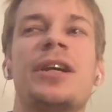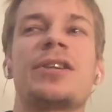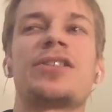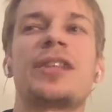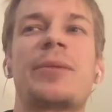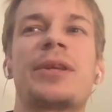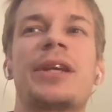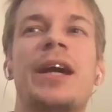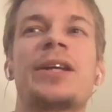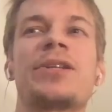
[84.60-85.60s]

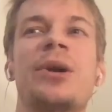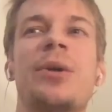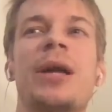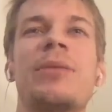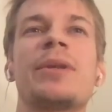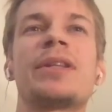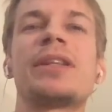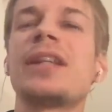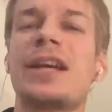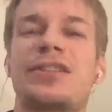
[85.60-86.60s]
something I know
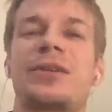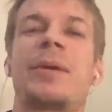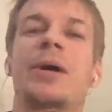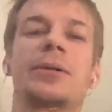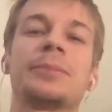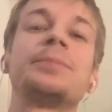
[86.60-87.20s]
even less about.